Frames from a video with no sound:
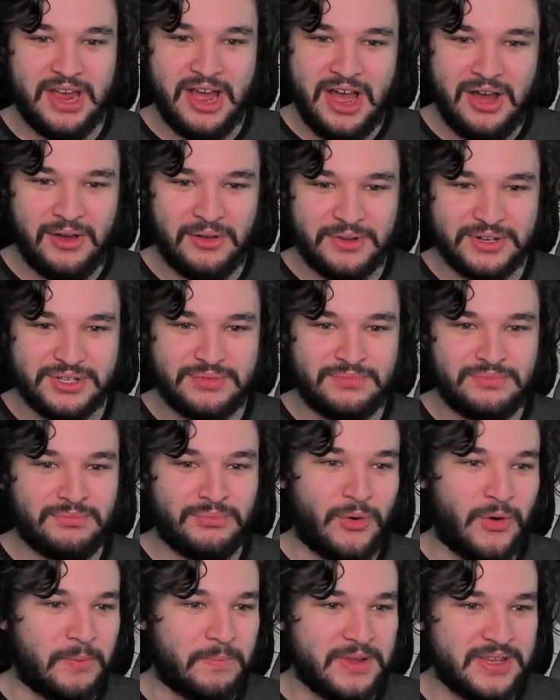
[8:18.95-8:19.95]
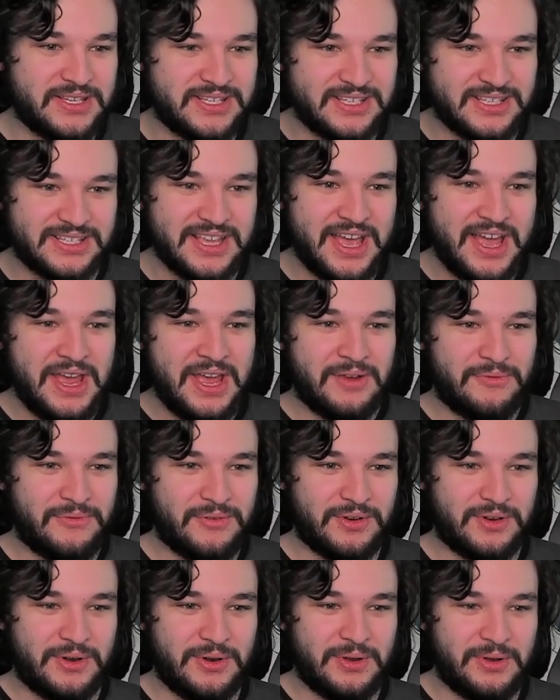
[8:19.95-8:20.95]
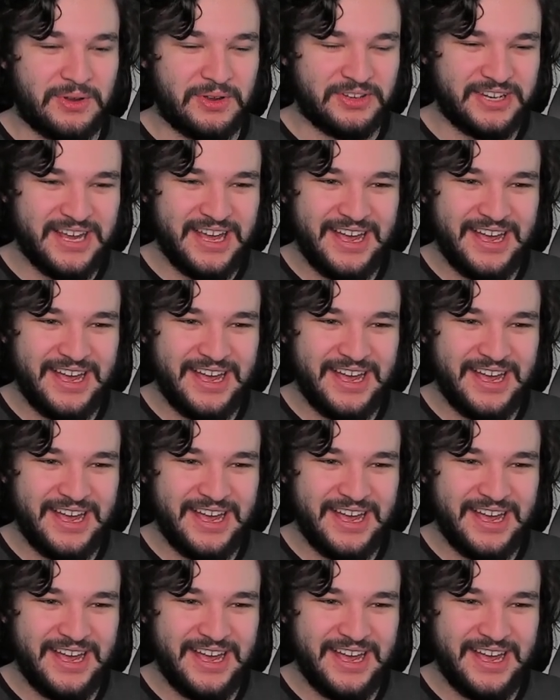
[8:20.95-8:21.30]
oh, there's more pieces for gold